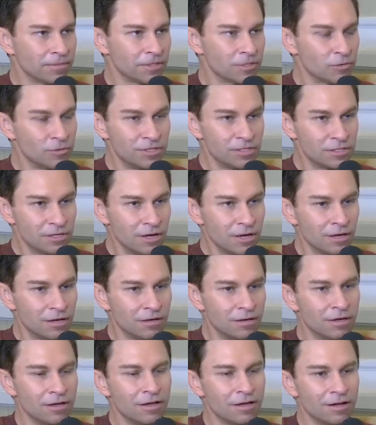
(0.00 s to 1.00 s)
So
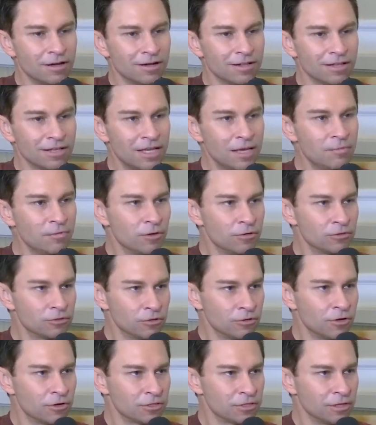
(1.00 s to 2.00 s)
instead, keep those
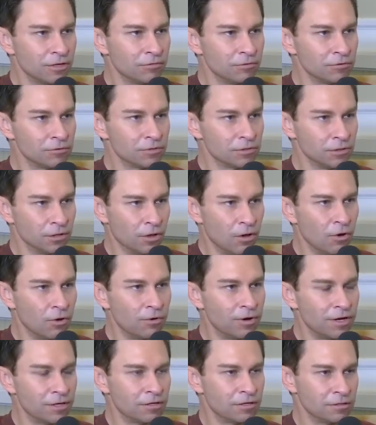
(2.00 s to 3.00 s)
glucose levels
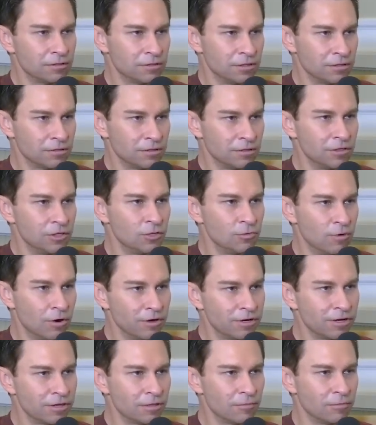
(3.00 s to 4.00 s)
low and consistent. You
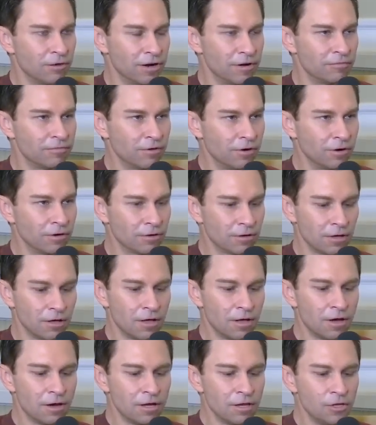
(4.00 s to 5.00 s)
won't get the brain fog.
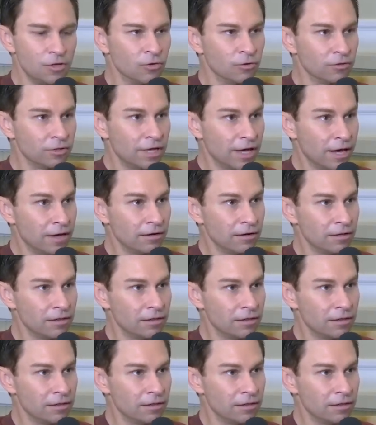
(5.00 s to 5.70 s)
You'll get